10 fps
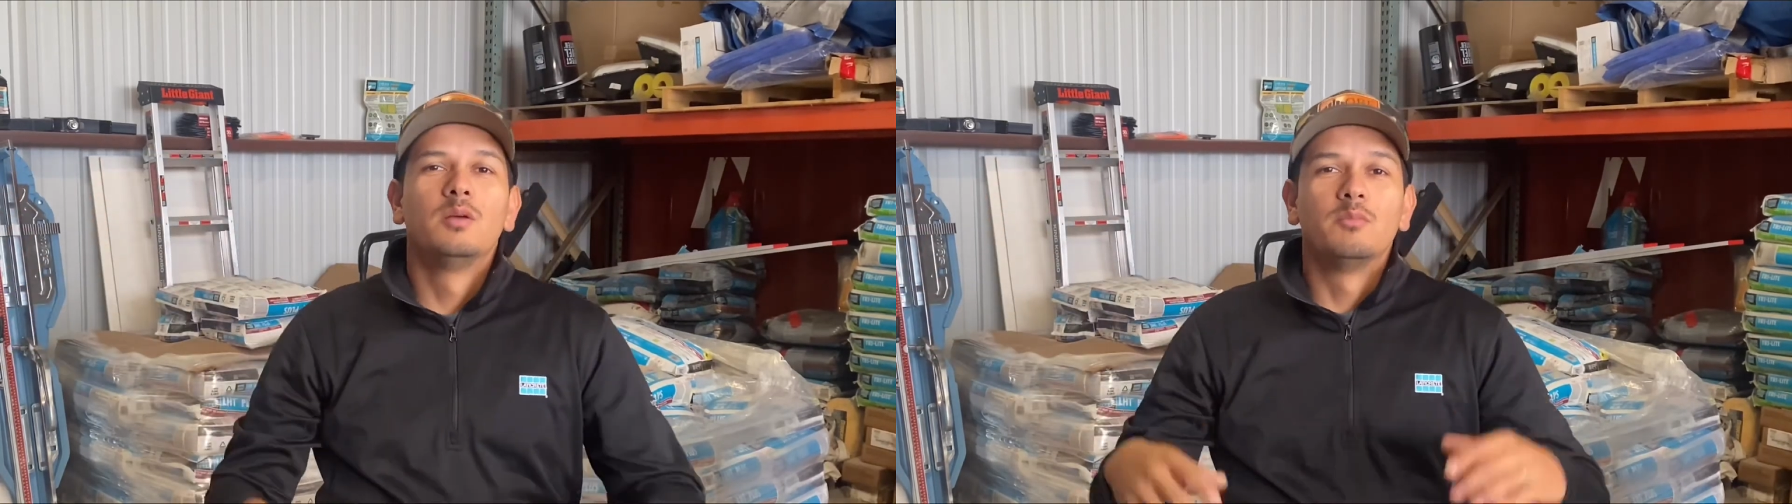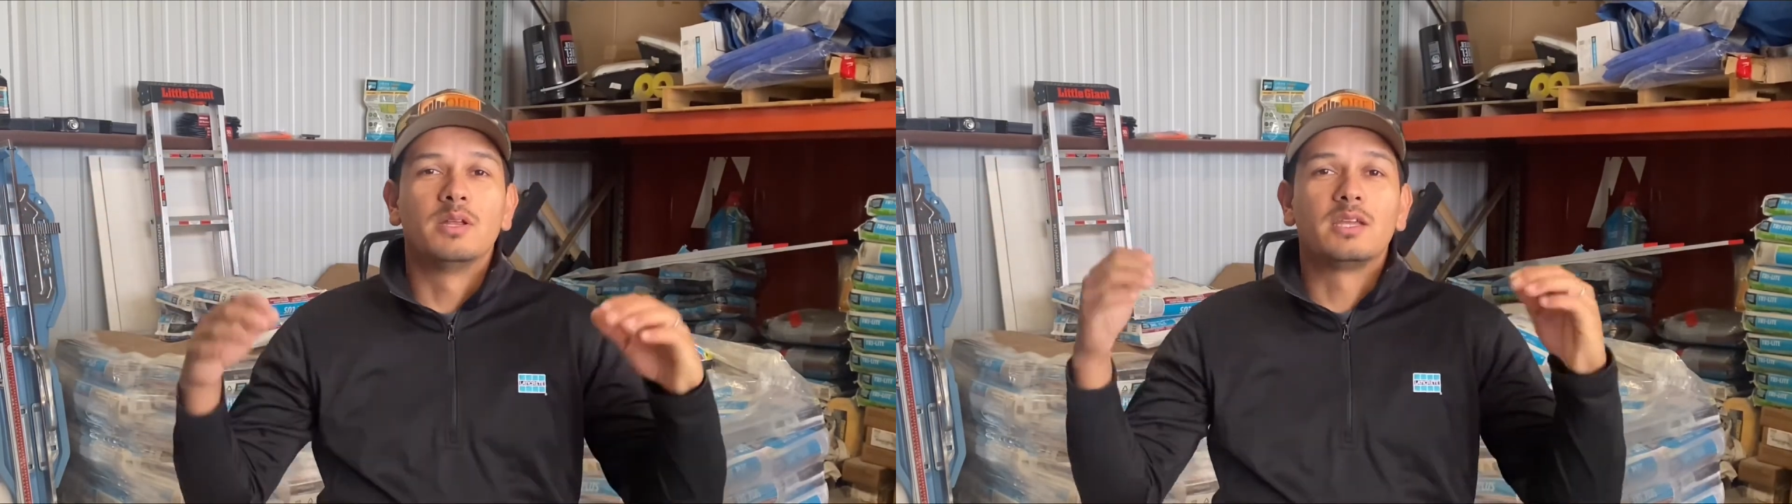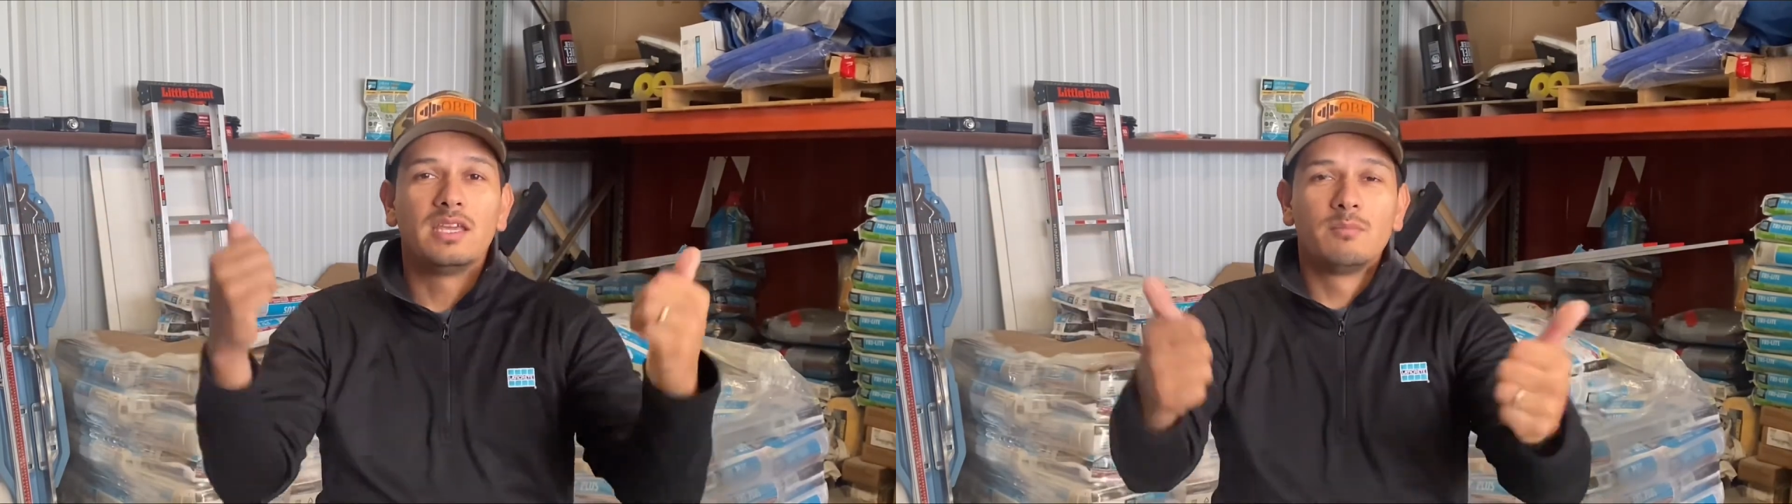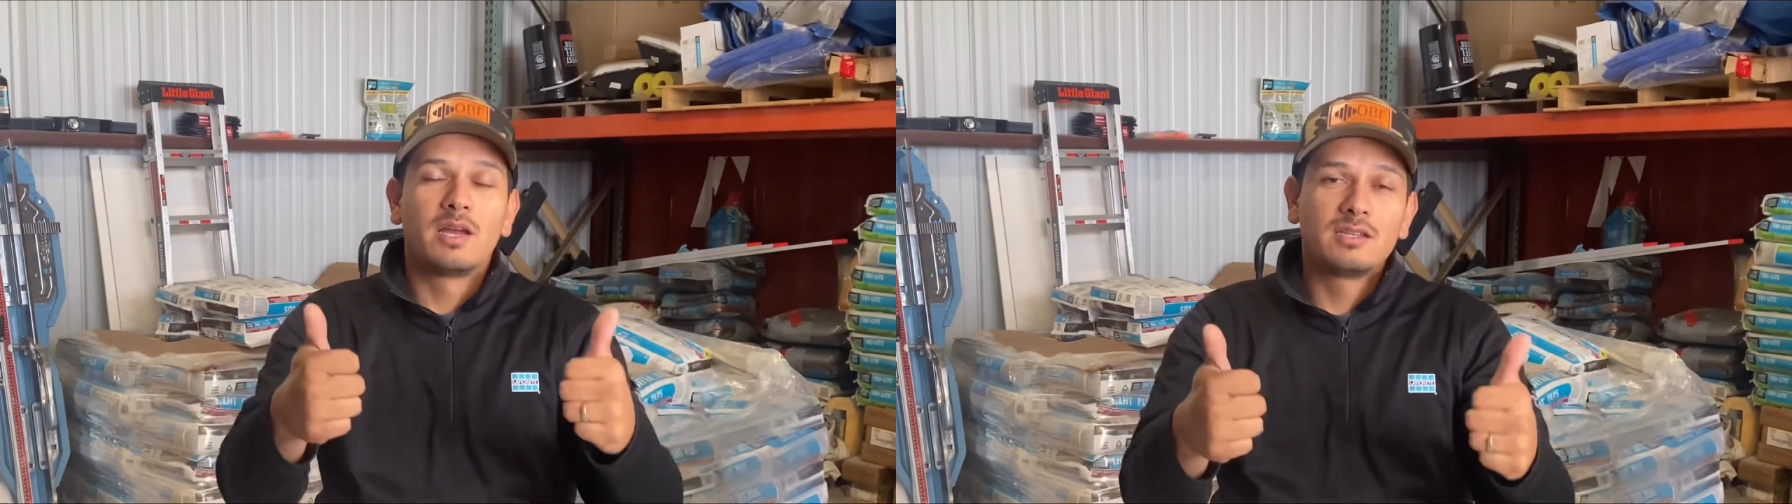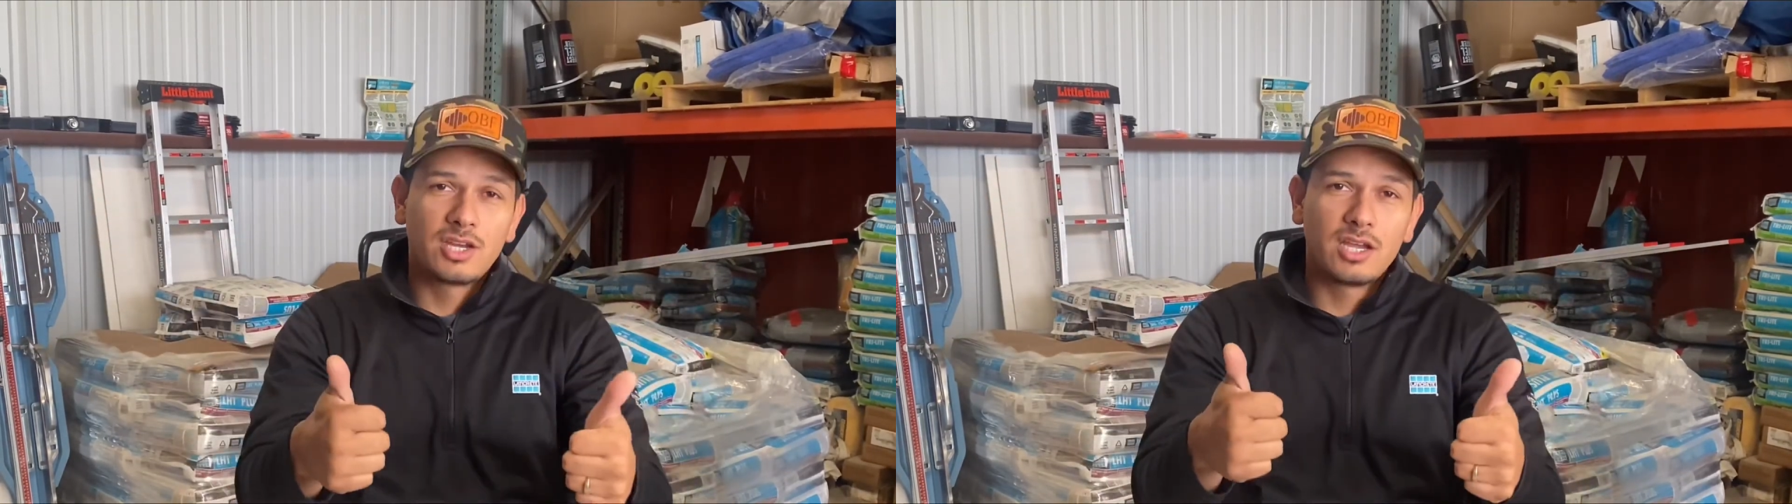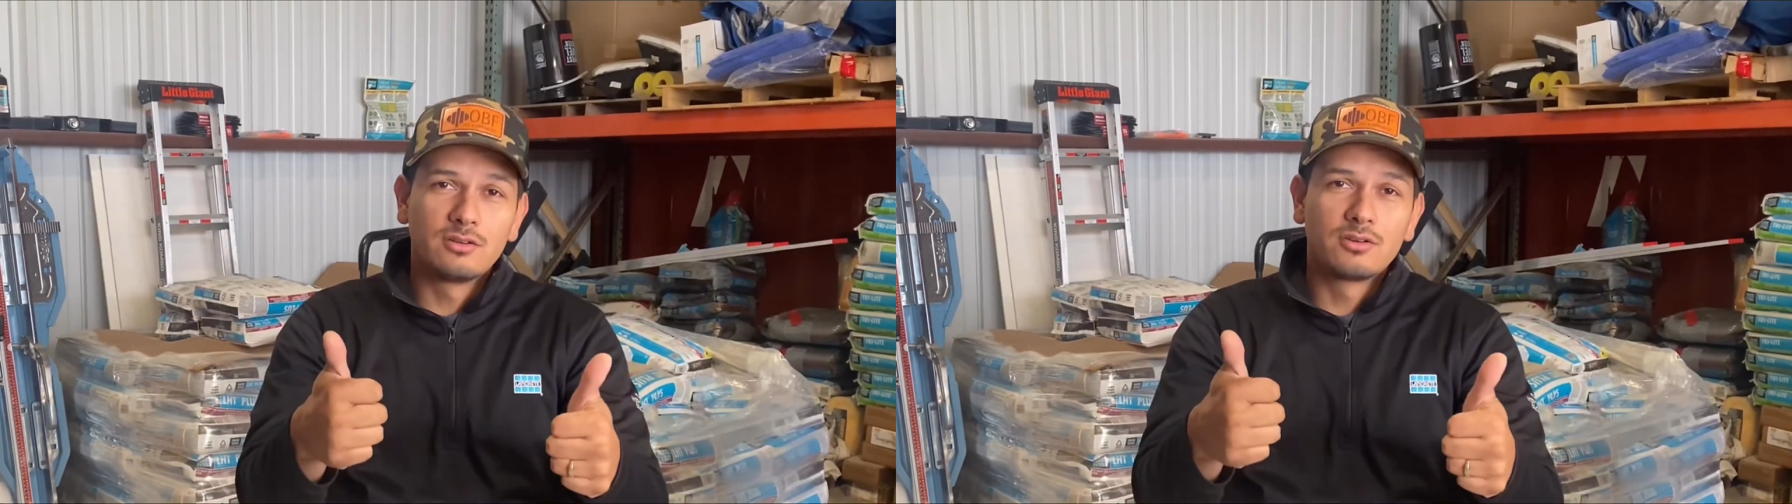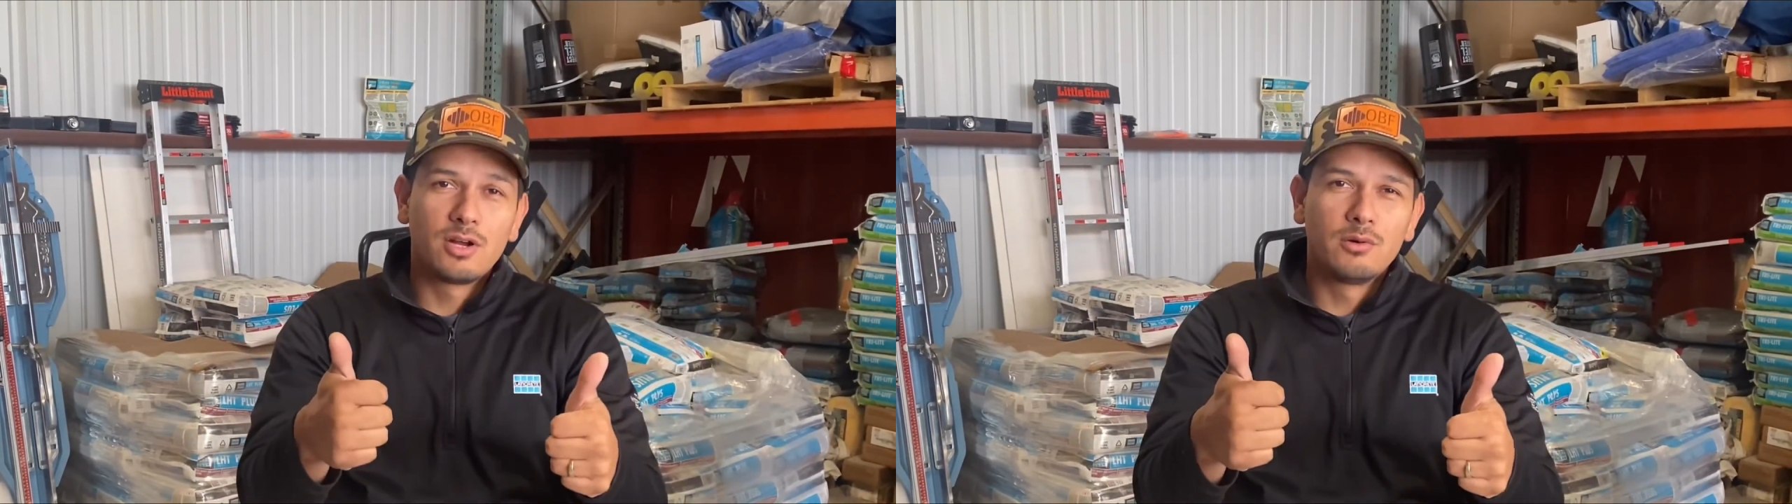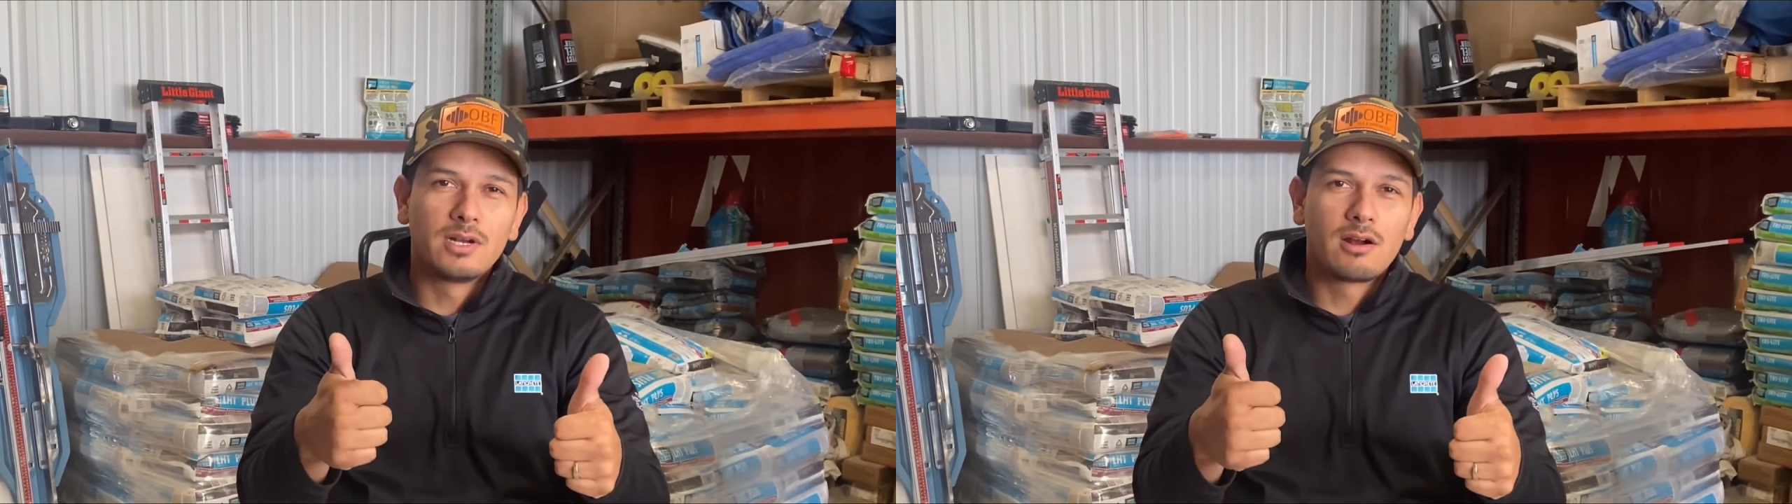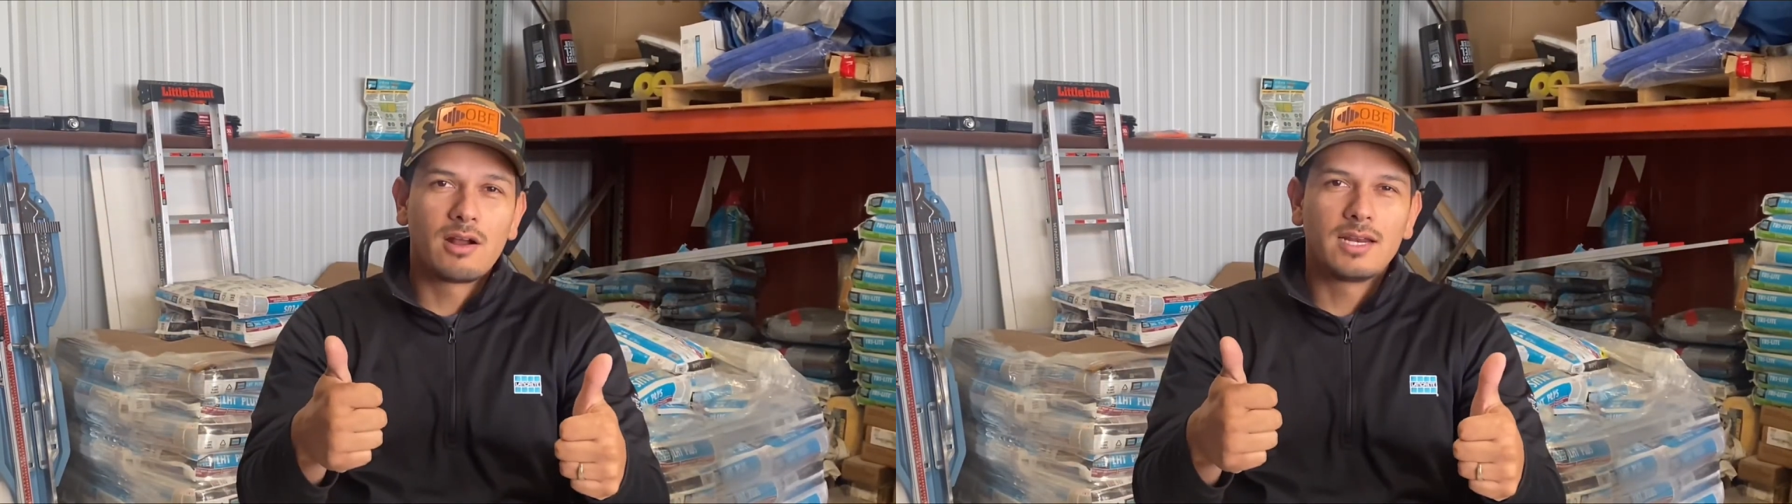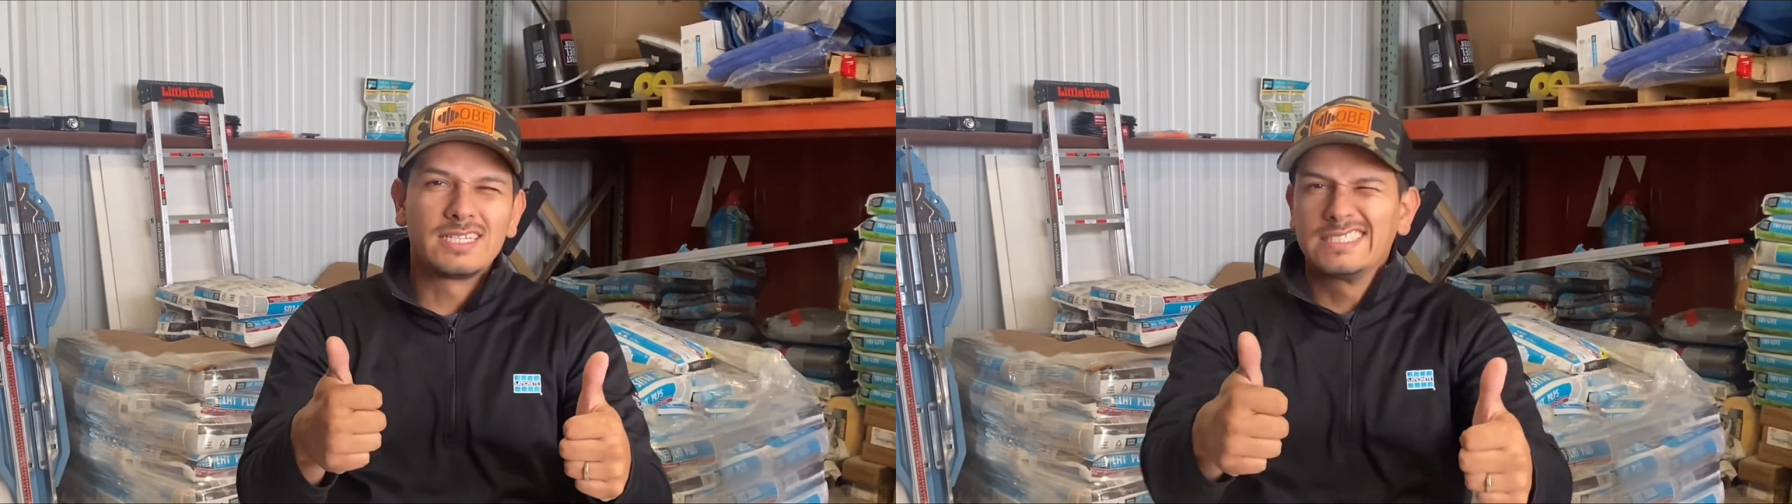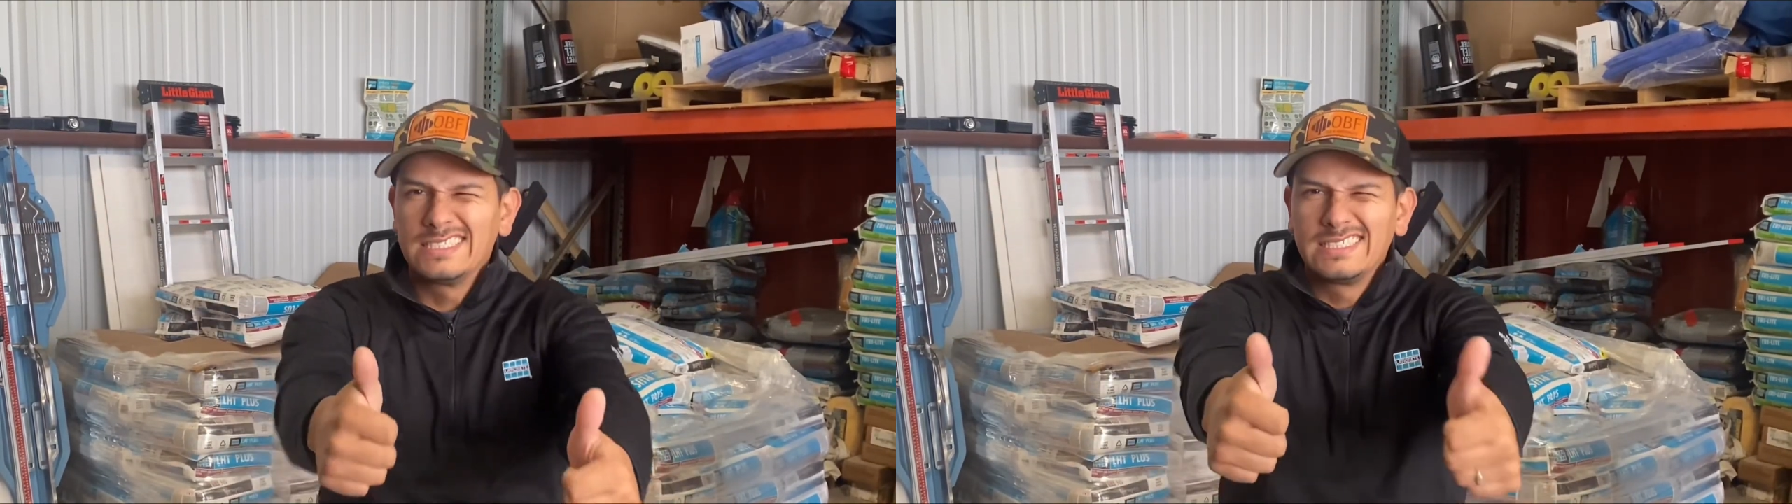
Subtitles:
but keep my channel growing, all right?